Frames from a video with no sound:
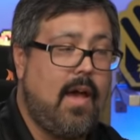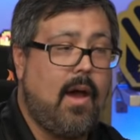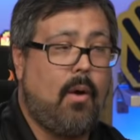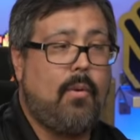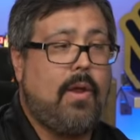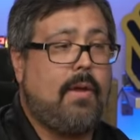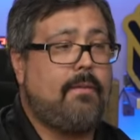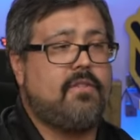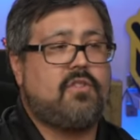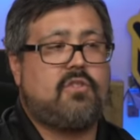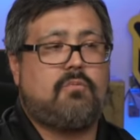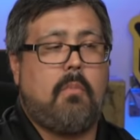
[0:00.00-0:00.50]
And we
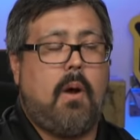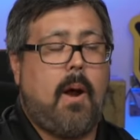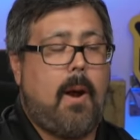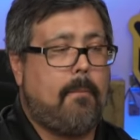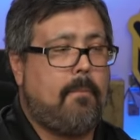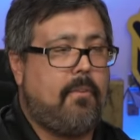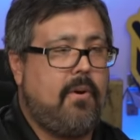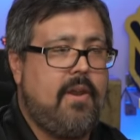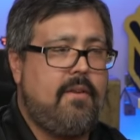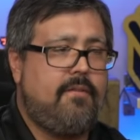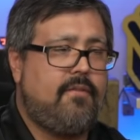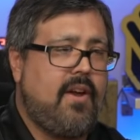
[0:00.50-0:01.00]
have a smart
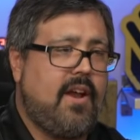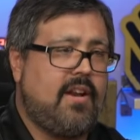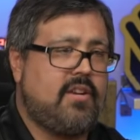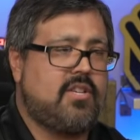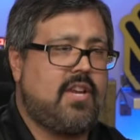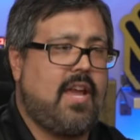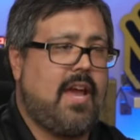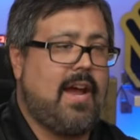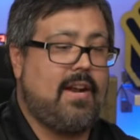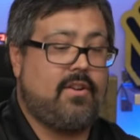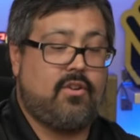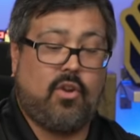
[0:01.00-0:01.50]
prefetch
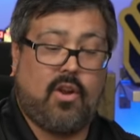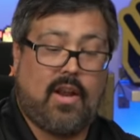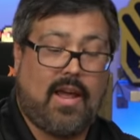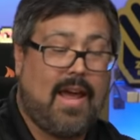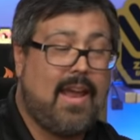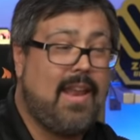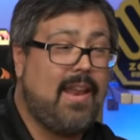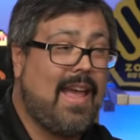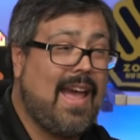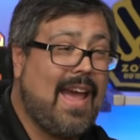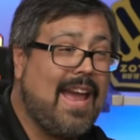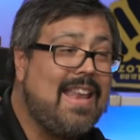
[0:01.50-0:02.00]
cache. You've got
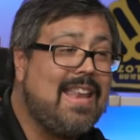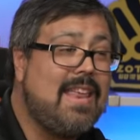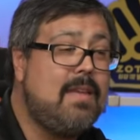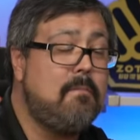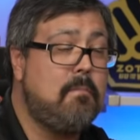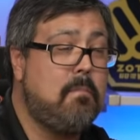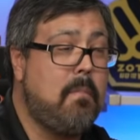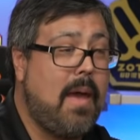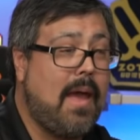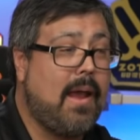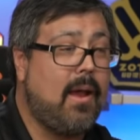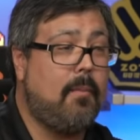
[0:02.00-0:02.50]
80
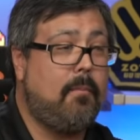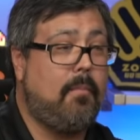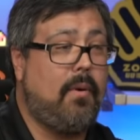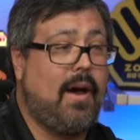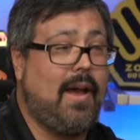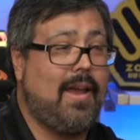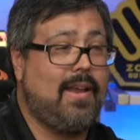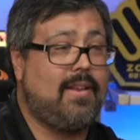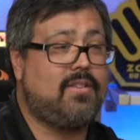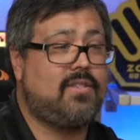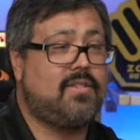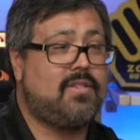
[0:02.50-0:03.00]

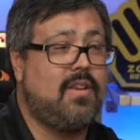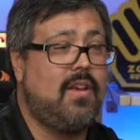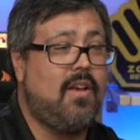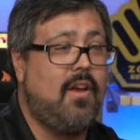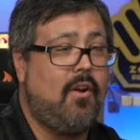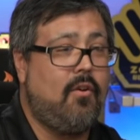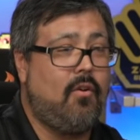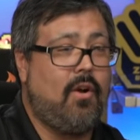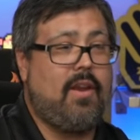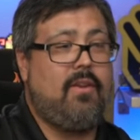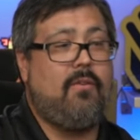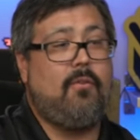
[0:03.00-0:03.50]
megabytes,
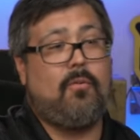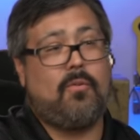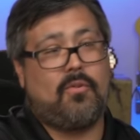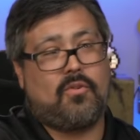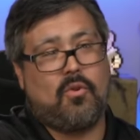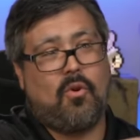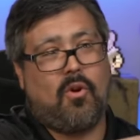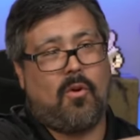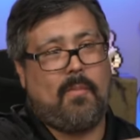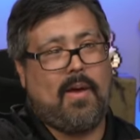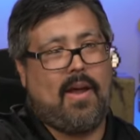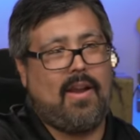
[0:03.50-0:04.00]
right? You were
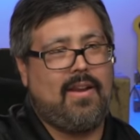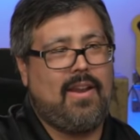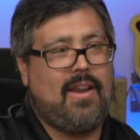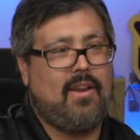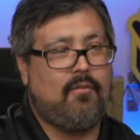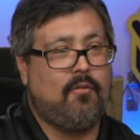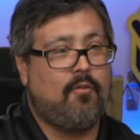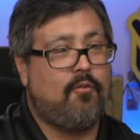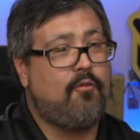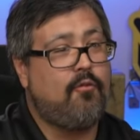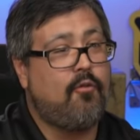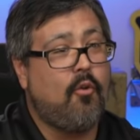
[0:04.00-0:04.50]
talking about needing
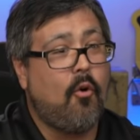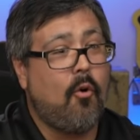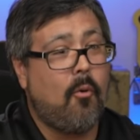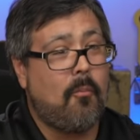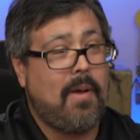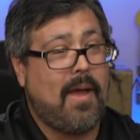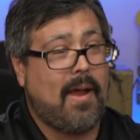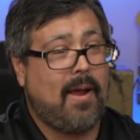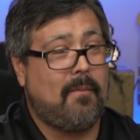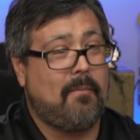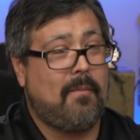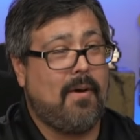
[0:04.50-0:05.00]
four
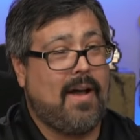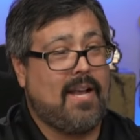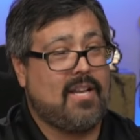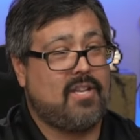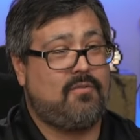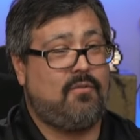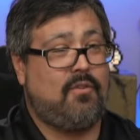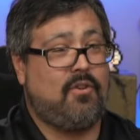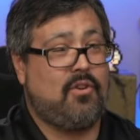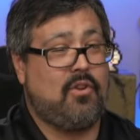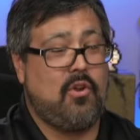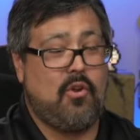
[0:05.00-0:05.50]
megabytes
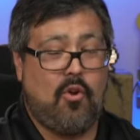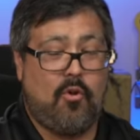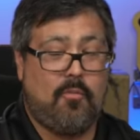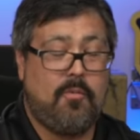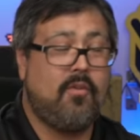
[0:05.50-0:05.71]
for Doom.